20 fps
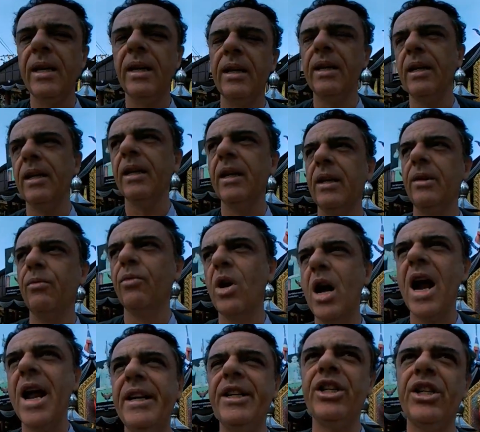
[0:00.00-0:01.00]

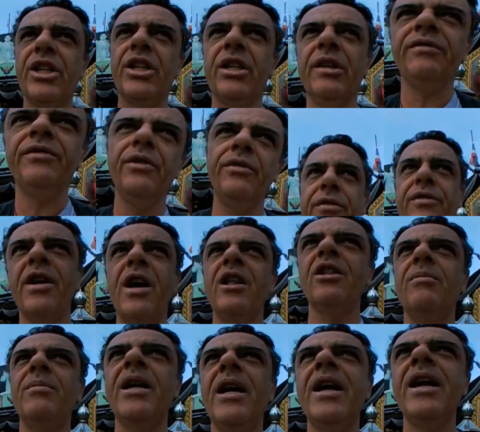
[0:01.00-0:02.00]
right, if you
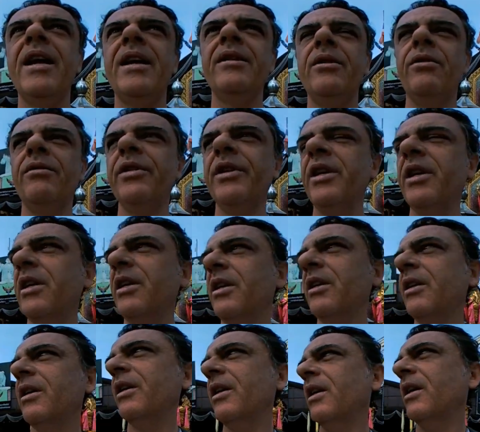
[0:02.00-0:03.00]
follow my hand over
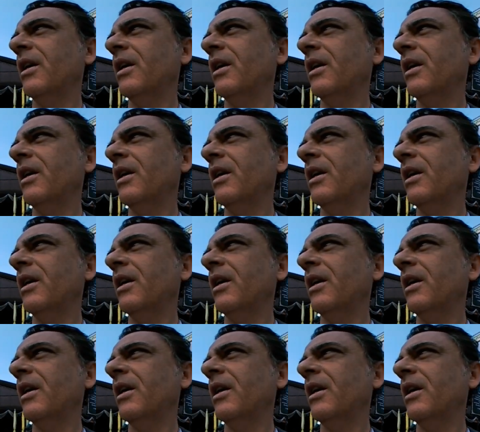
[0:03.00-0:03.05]
here,